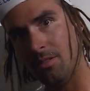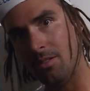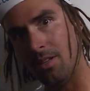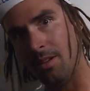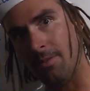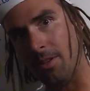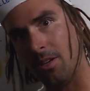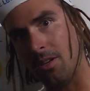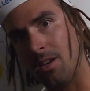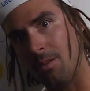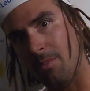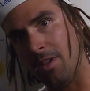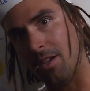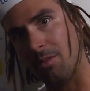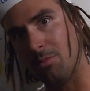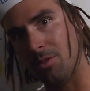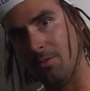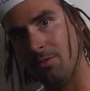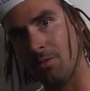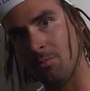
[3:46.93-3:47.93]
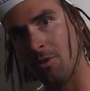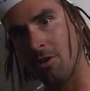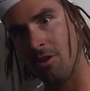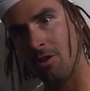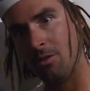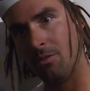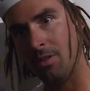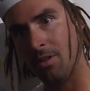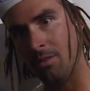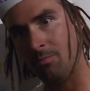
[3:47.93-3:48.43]
if they can't make a move
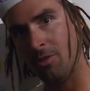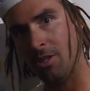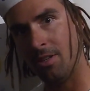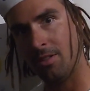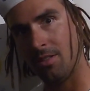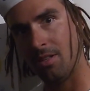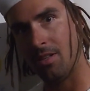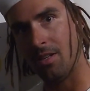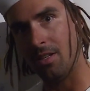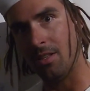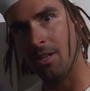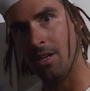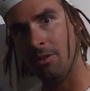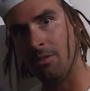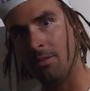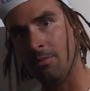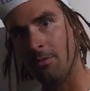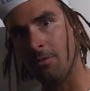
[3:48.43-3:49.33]
tomorrow, then realistically the only